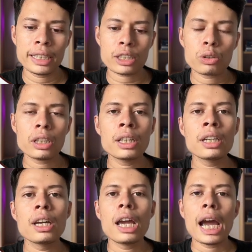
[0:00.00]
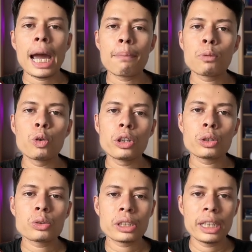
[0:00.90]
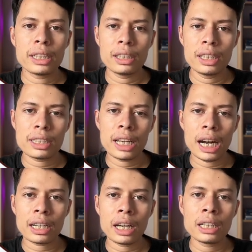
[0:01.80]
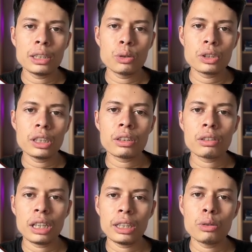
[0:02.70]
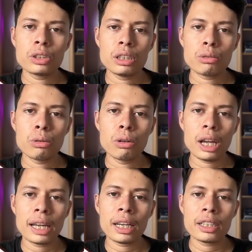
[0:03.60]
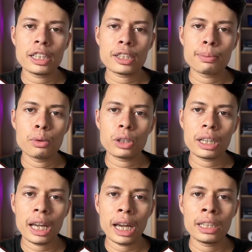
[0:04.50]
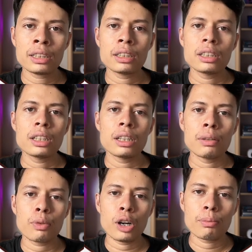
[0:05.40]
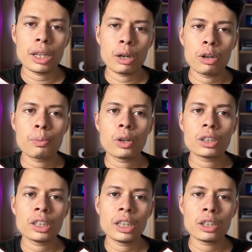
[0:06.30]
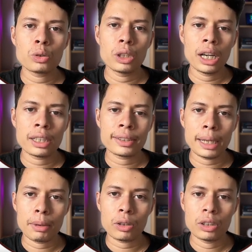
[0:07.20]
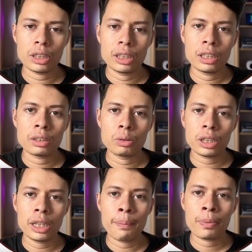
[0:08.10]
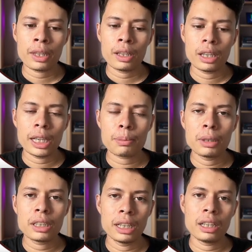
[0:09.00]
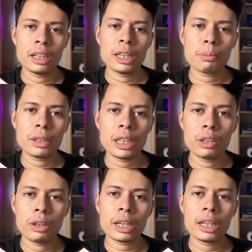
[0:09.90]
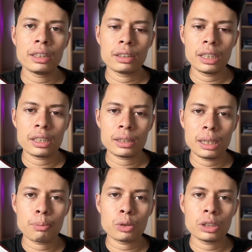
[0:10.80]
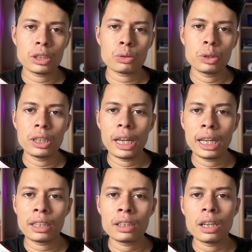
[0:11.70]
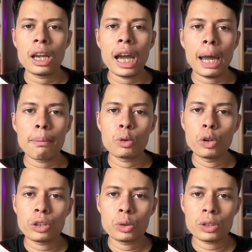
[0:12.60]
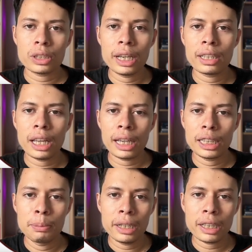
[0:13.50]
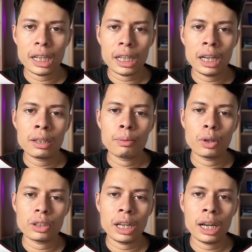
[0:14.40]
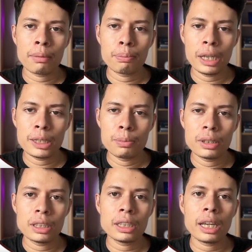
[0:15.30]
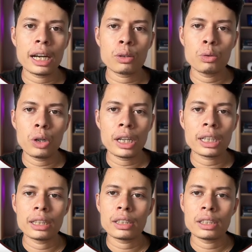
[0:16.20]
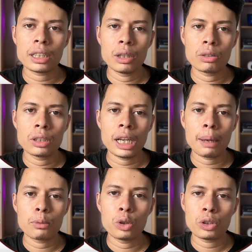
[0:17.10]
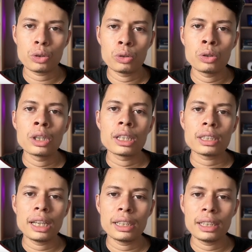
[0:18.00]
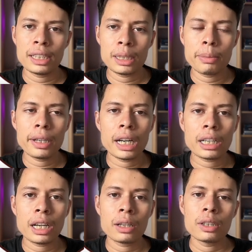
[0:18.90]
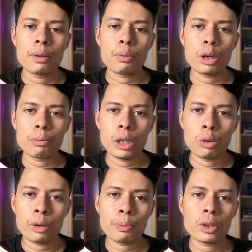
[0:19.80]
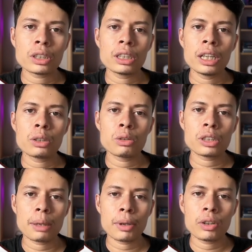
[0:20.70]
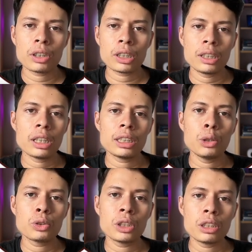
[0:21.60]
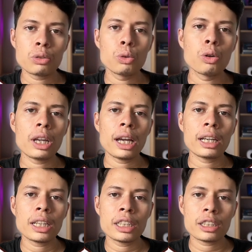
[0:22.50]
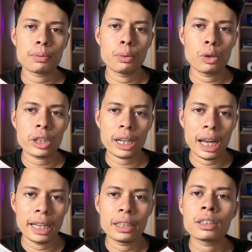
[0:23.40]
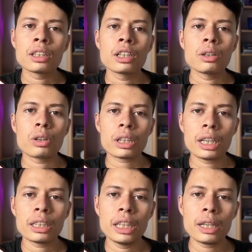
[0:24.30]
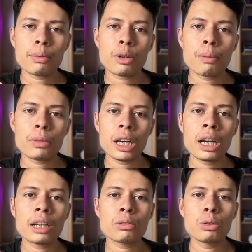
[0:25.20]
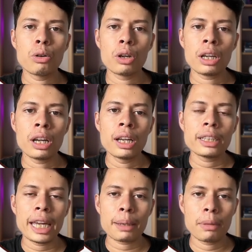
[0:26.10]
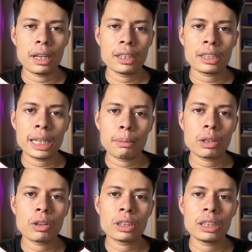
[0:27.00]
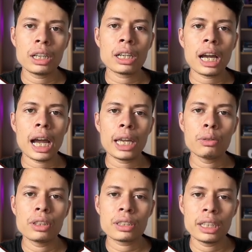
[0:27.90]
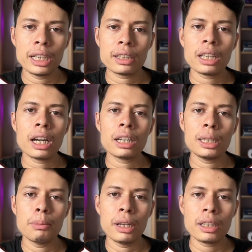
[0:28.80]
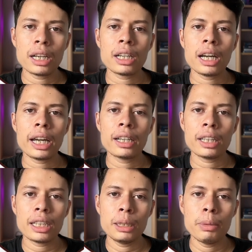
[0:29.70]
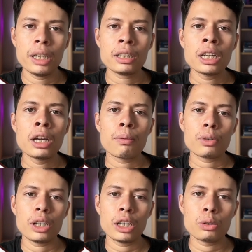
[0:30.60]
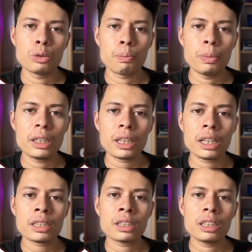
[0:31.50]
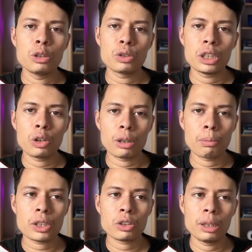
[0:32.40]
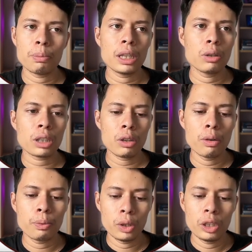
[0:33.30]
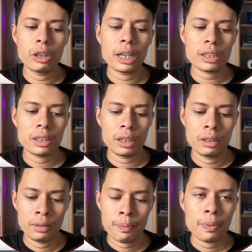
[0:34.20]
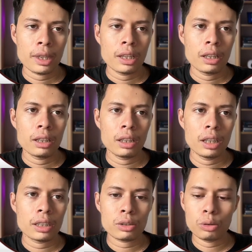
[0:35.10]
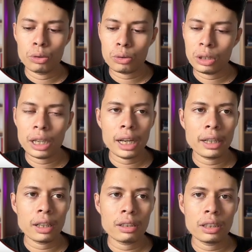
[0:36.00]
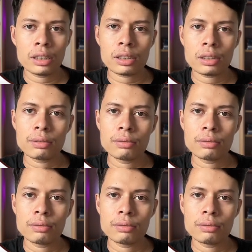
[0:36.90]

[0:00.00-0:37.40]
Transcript: Actually, I'm going to send this data using Google Analytics for client from the web container to the server container. Okay, let me tell you again. This process will like, I'm going to send the event data for the page visit, add to cart, and the checkout. I'm going to send this event data from the web container to server container using Google Analytics for client. Okay, then from the Google Tag Manager server container, I will send the event data and the event to Pinterest using conversion API. Okay, hopefully you understand. Let's go to the analytics.